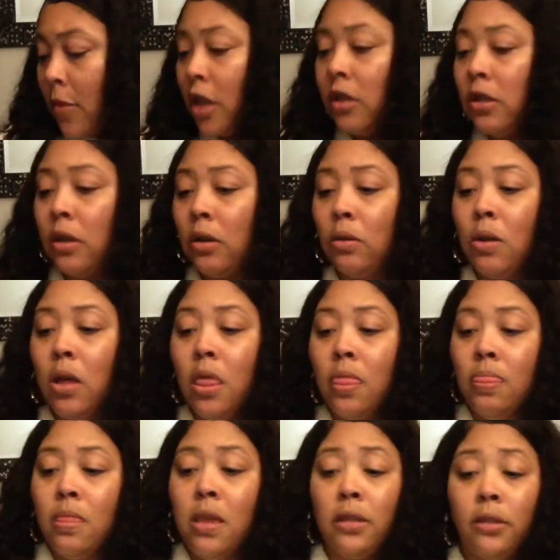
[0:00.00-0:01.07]
So
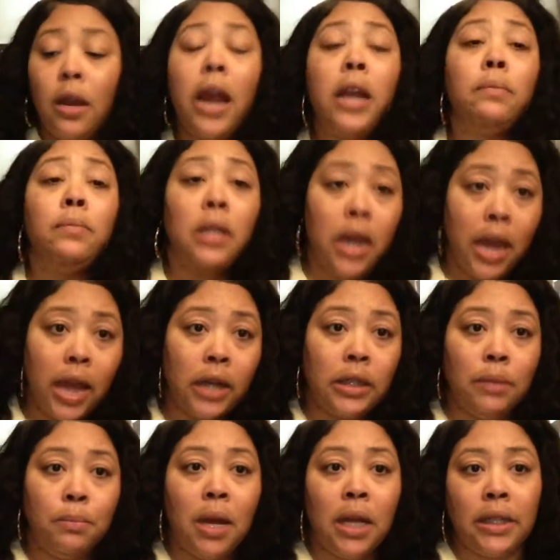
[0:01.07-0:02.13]
these are items that I
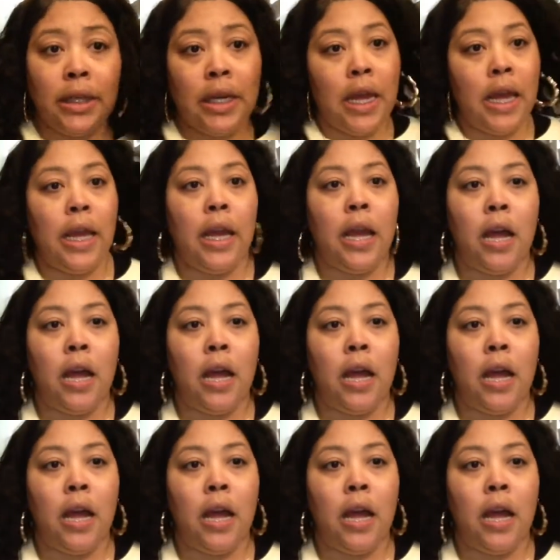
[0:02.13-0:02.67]
actually bought today.